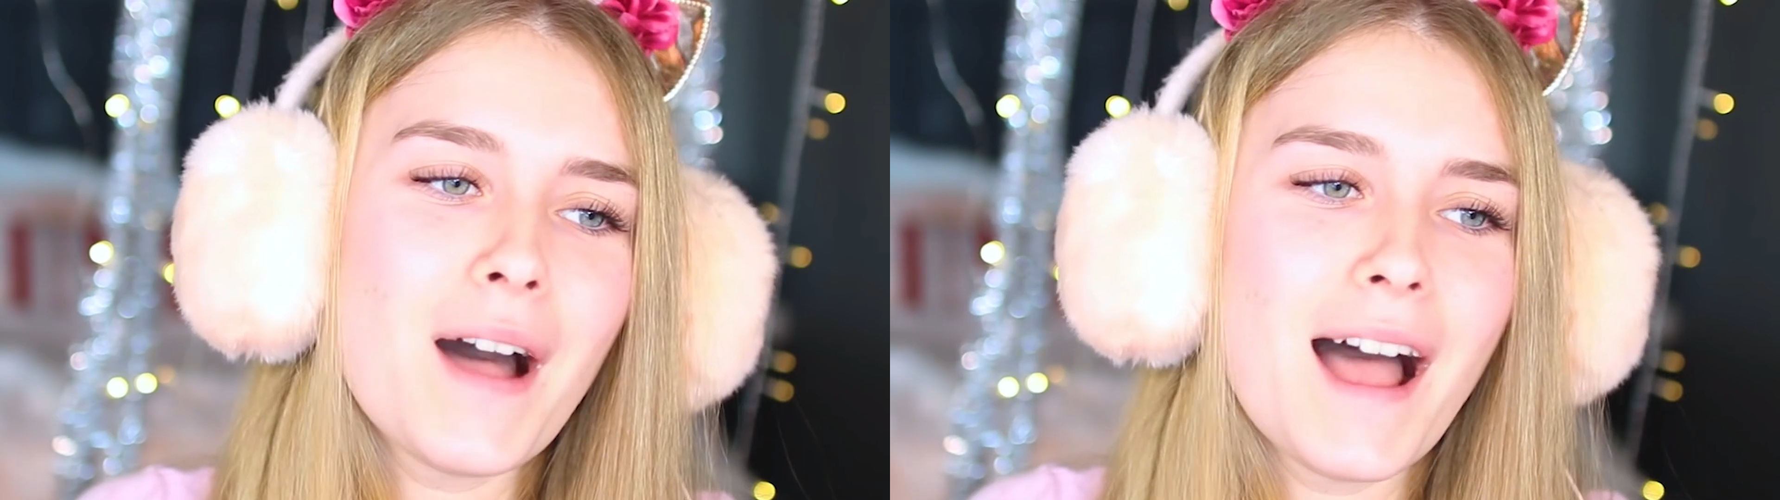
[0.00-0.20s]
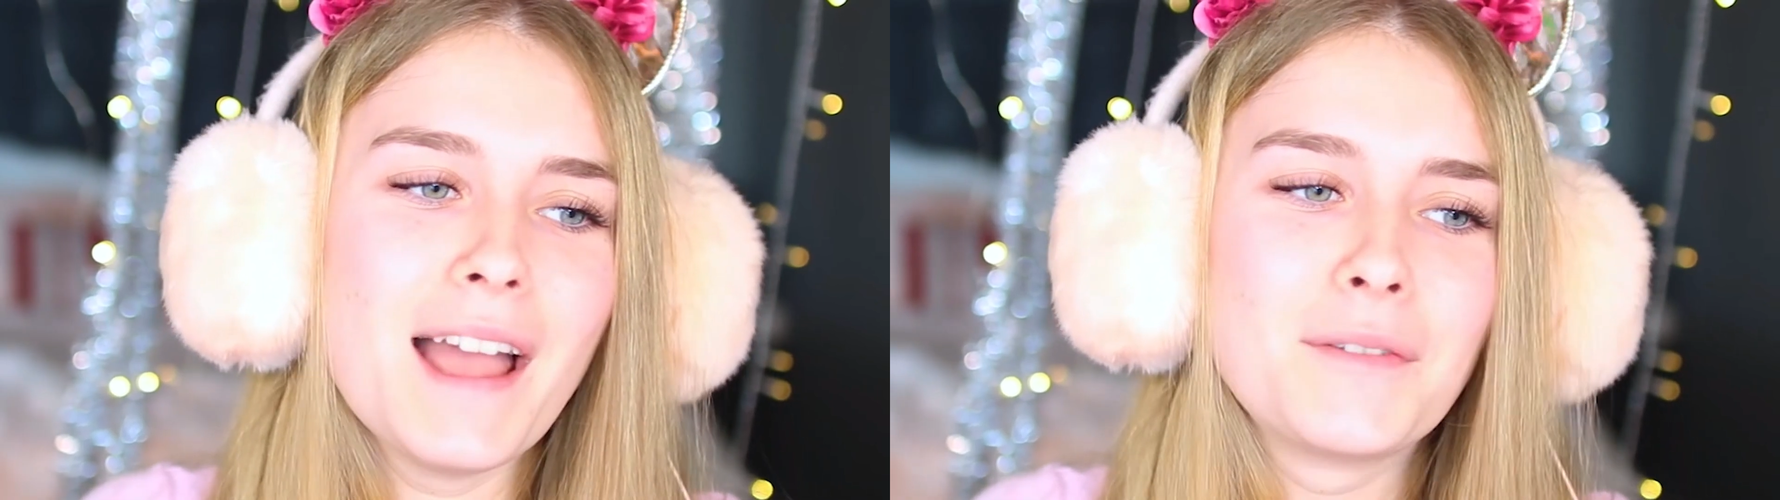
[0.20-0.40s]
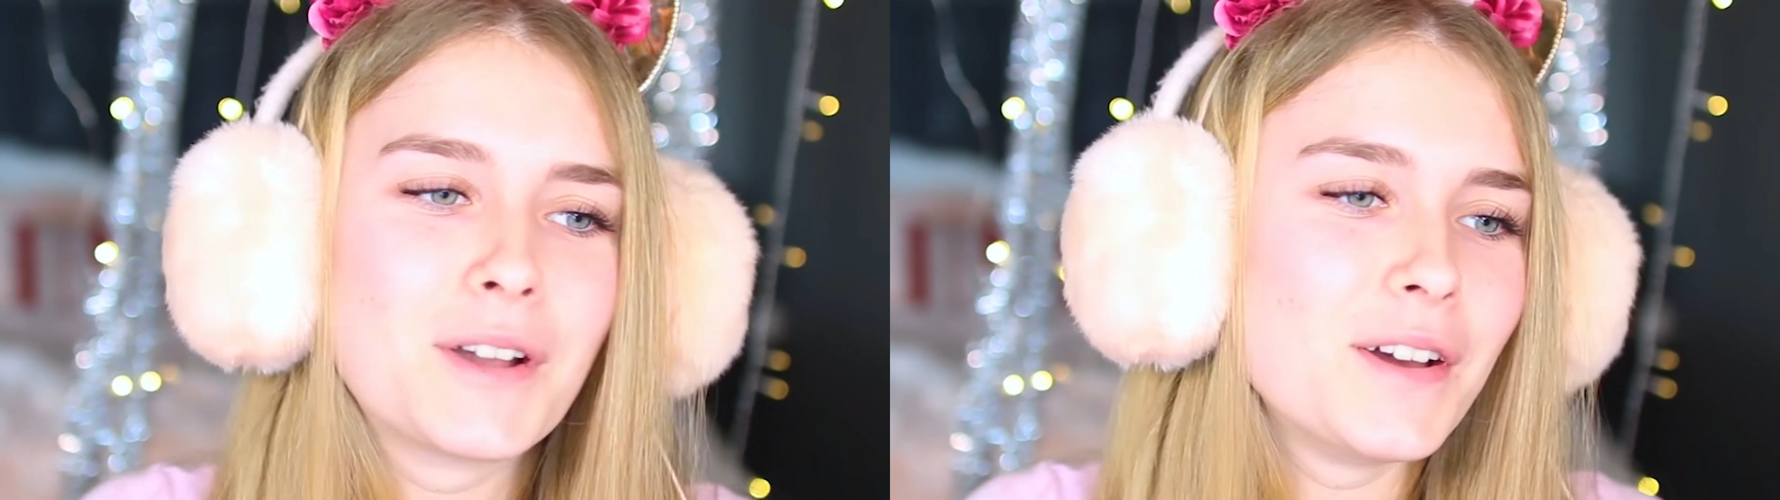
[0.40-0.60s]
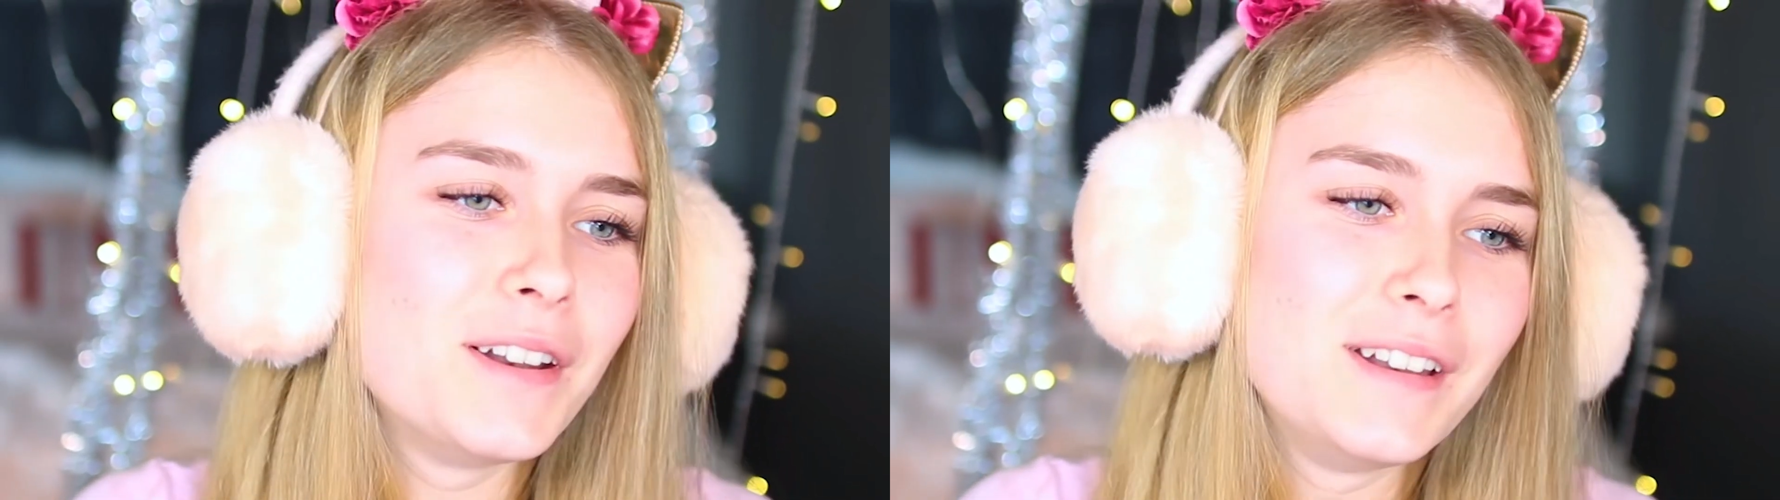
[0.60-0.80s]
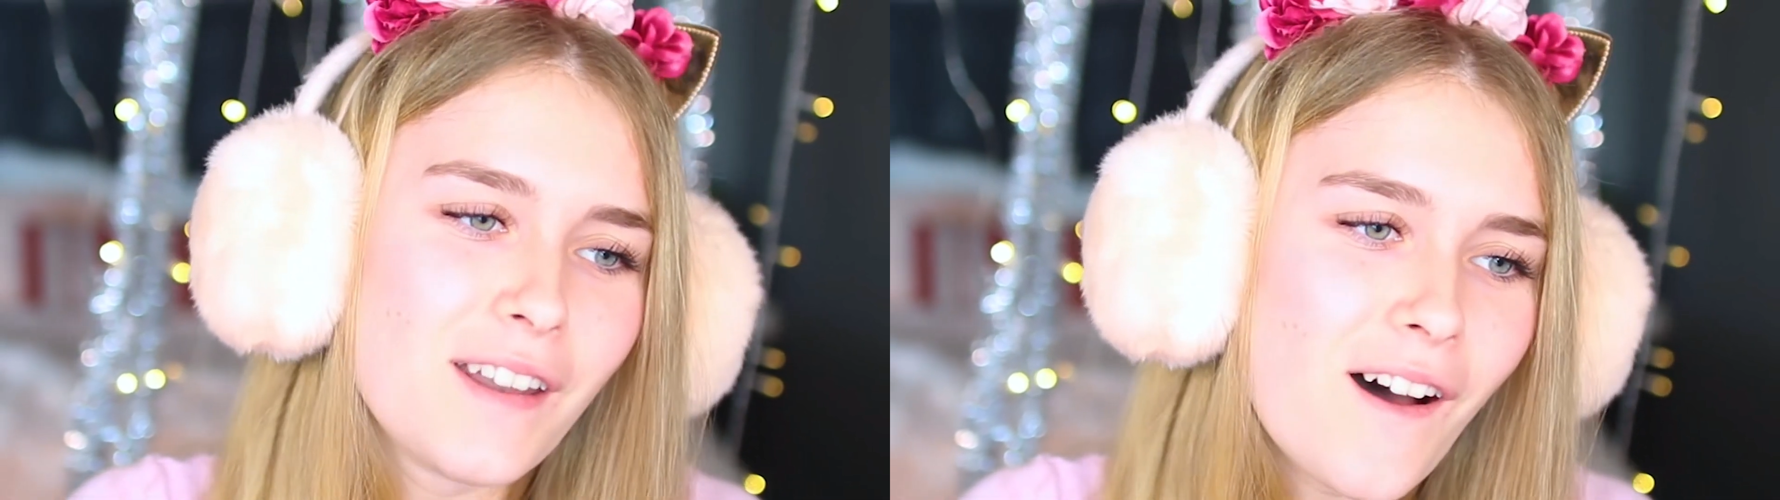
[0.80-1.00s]
Do let us
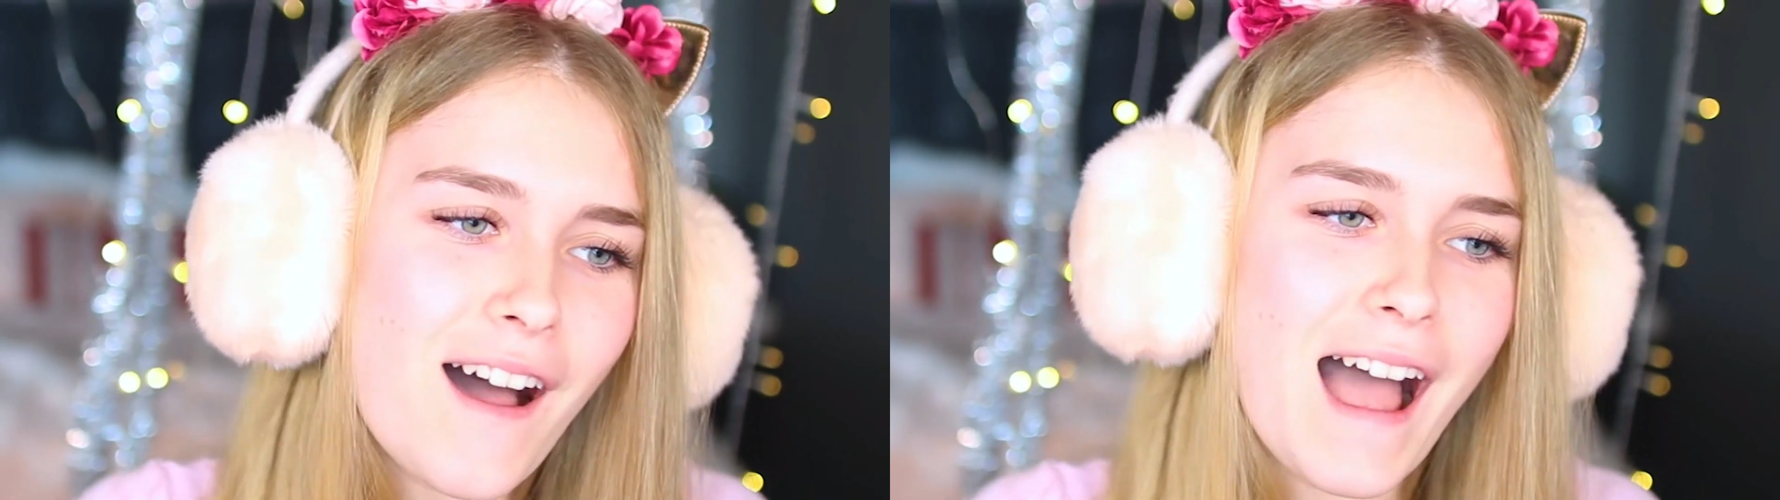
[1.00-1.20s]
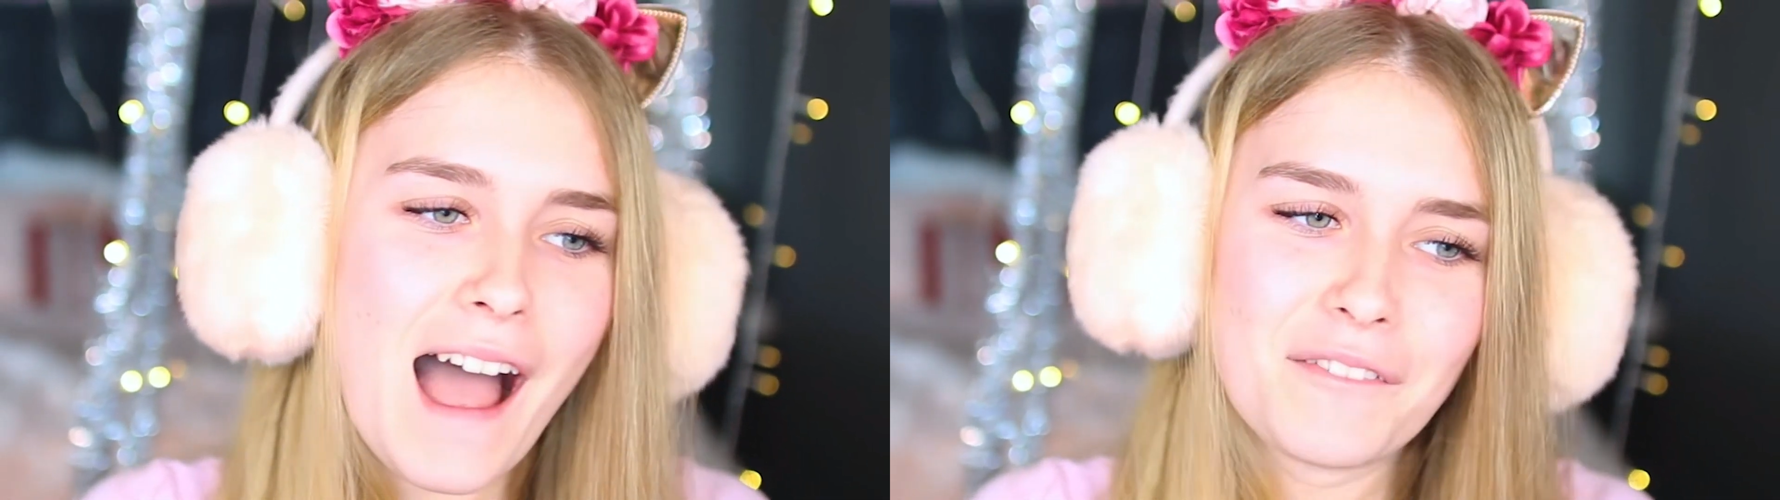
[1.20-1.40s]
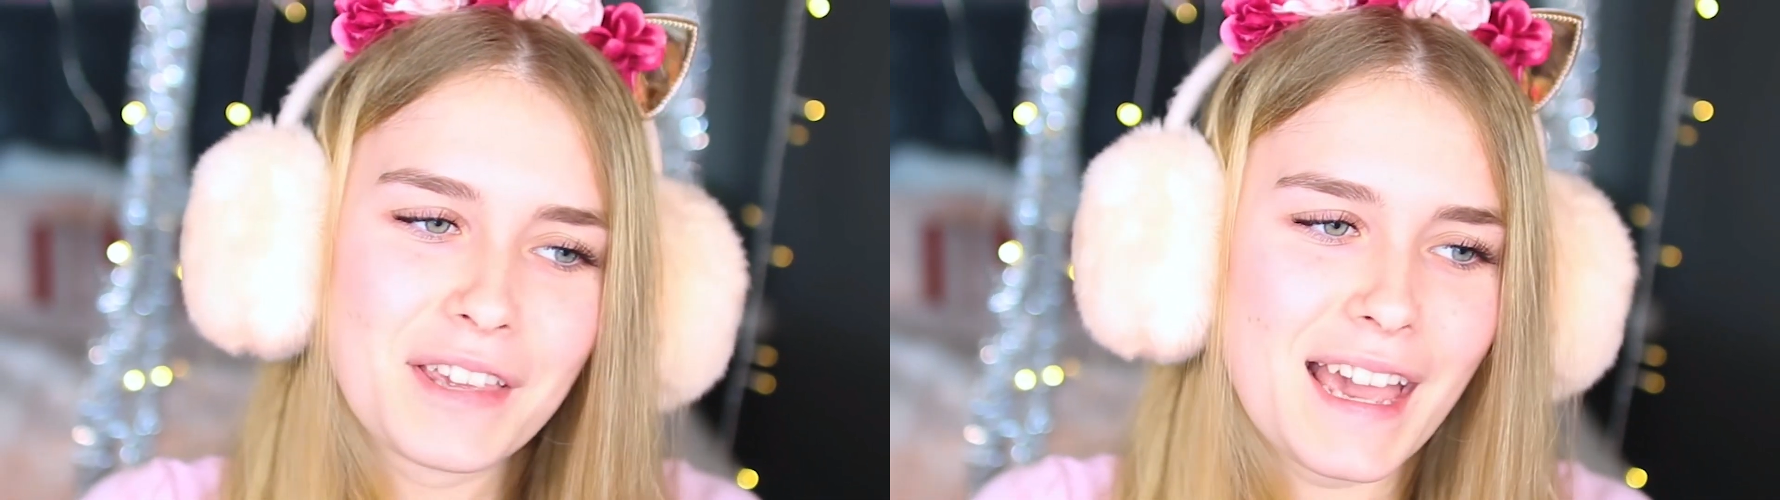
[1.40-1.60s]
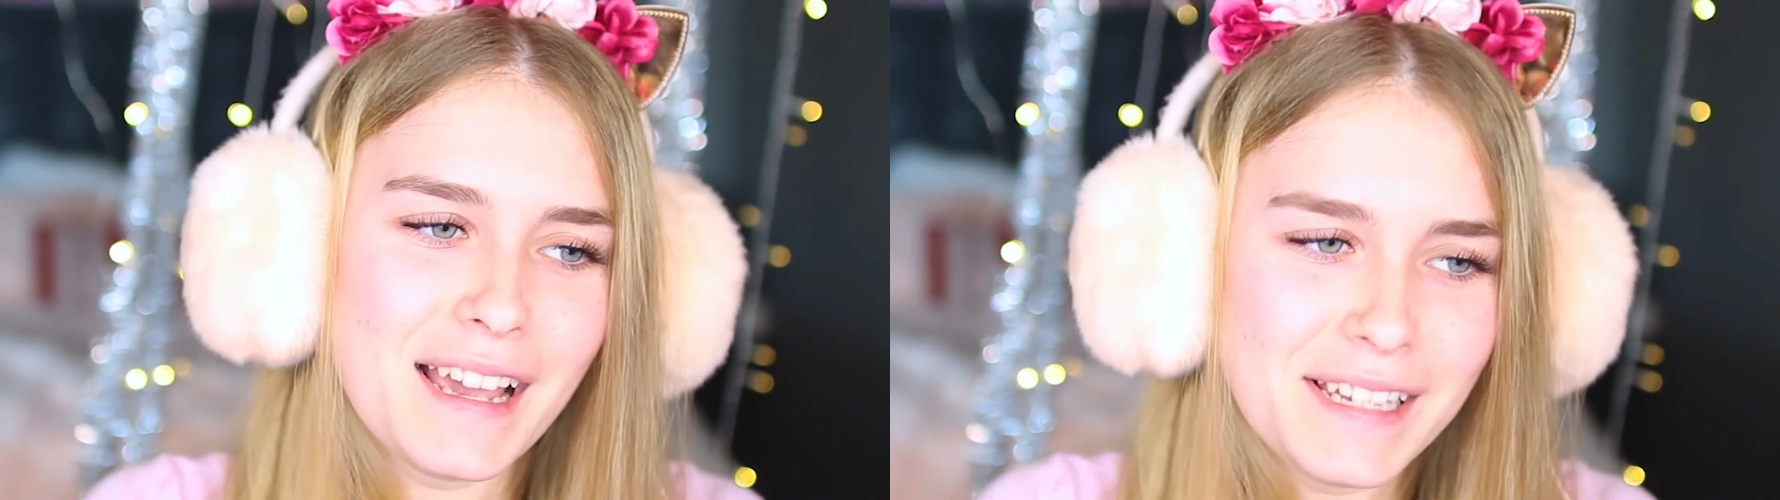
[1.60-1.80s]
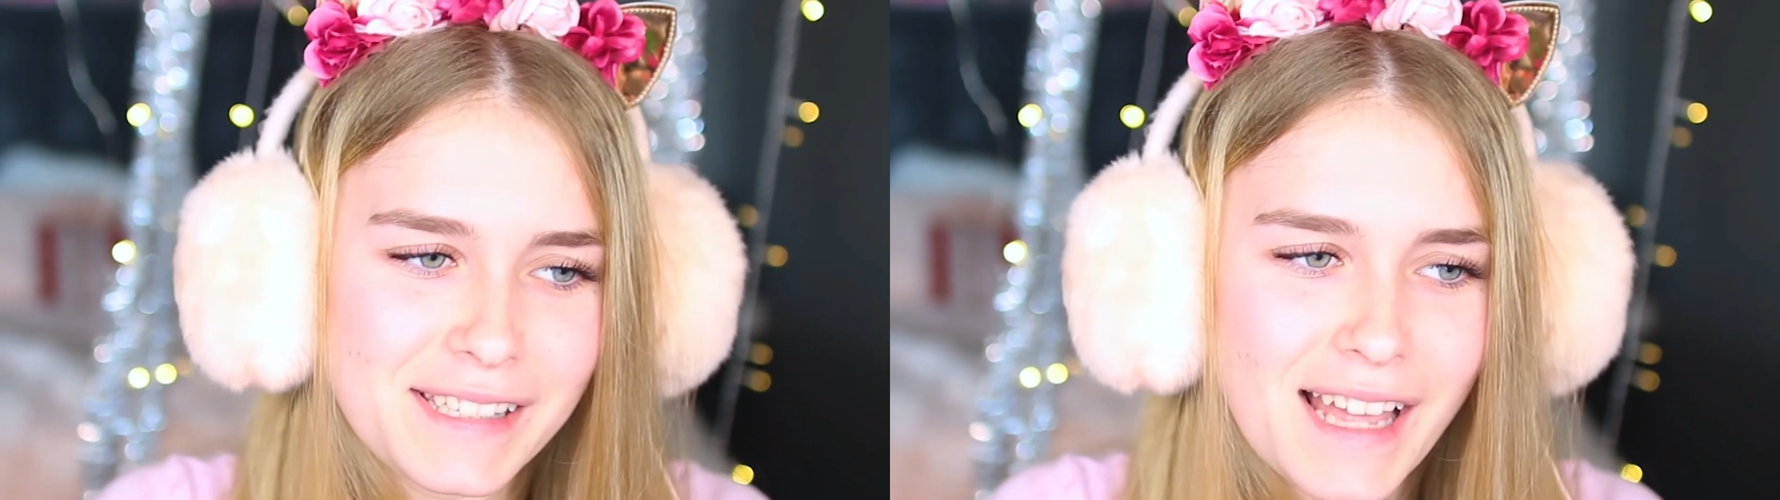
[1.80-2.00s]
know which one of these